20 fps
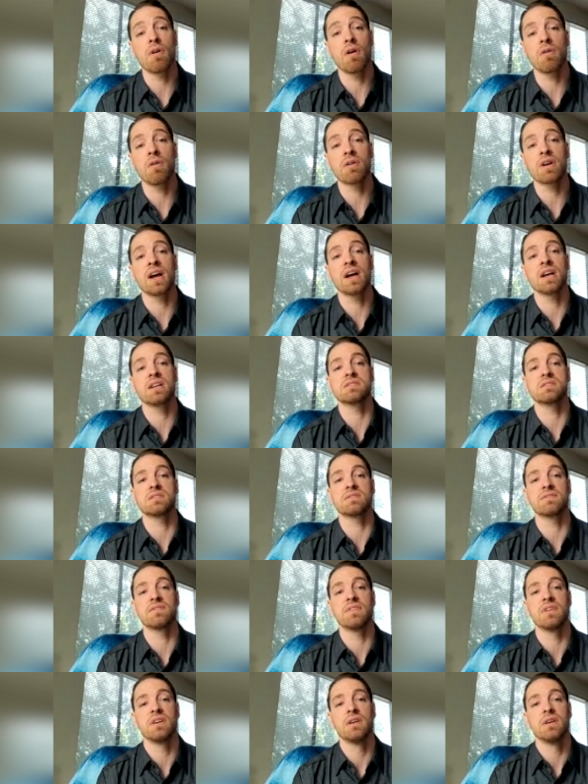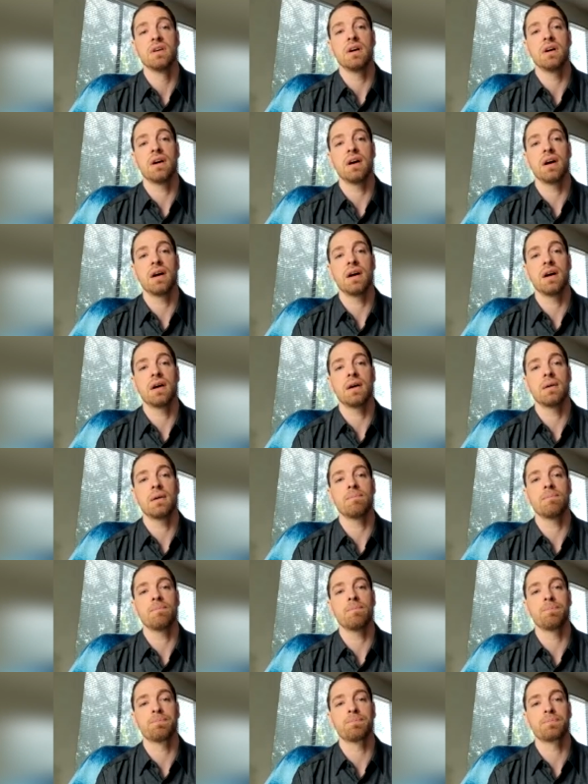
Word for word: all kinds of, um,